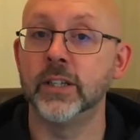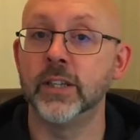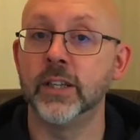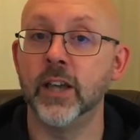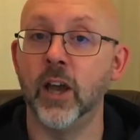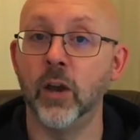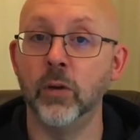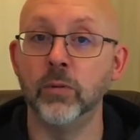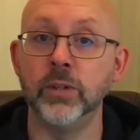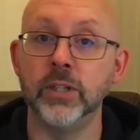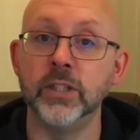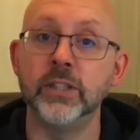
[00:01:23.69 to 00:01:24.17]

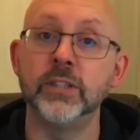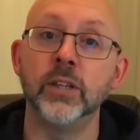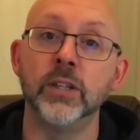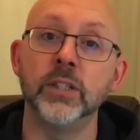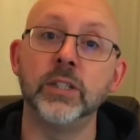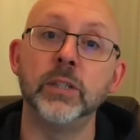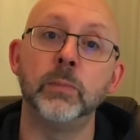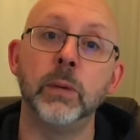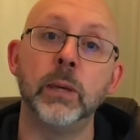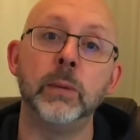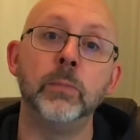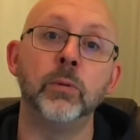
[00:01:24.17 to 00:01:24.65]
only
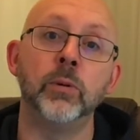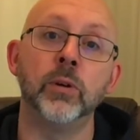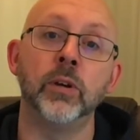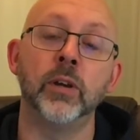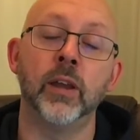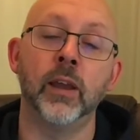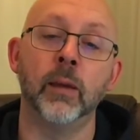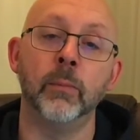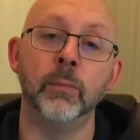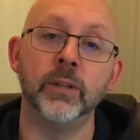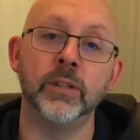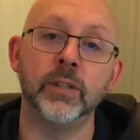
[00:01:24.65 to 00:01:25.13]
30 people can
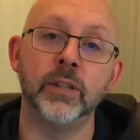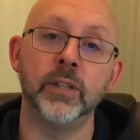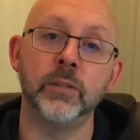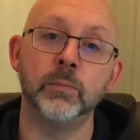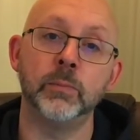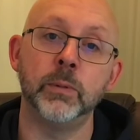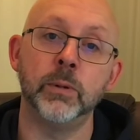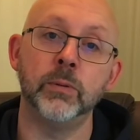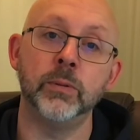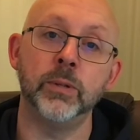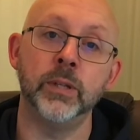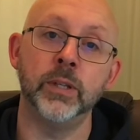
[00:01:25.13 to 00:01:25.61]
come into this
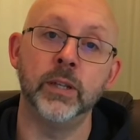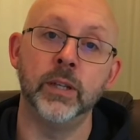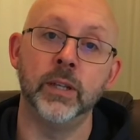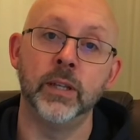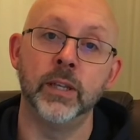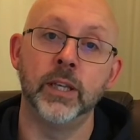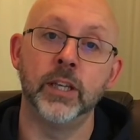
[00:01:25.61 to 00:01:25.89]
building,